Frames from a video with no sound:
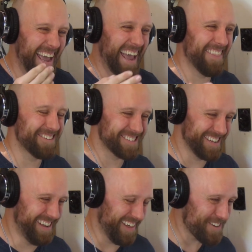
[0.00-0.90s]
And there's
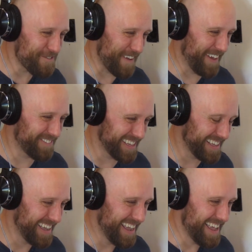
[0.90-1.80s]
another
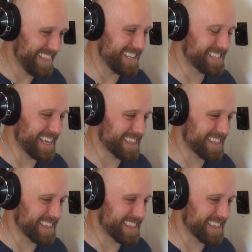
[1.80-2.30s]
family that's like...